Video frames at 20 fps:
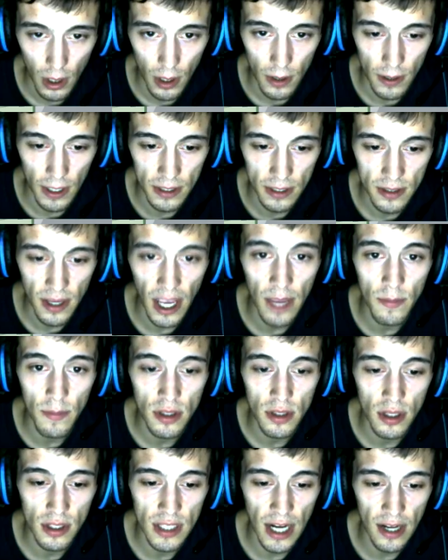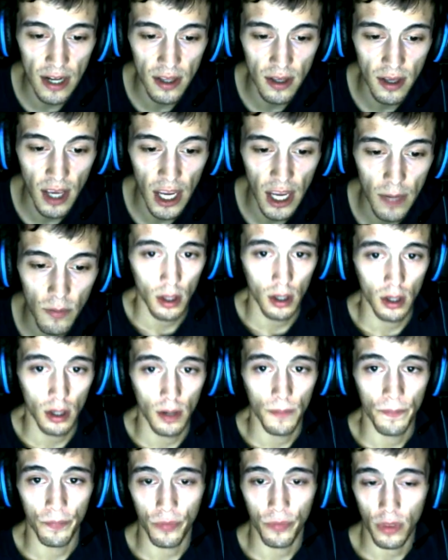Next game is the Italian game.
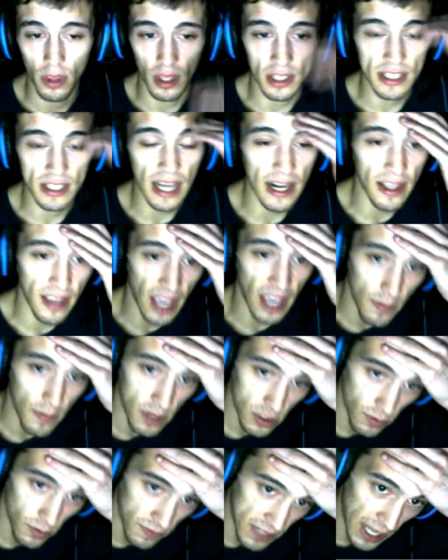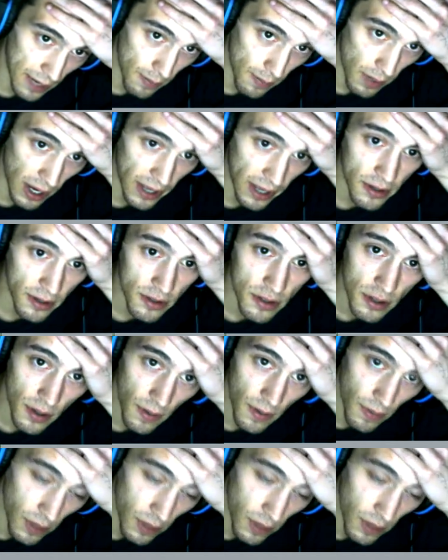The Italian game is with 10 players, and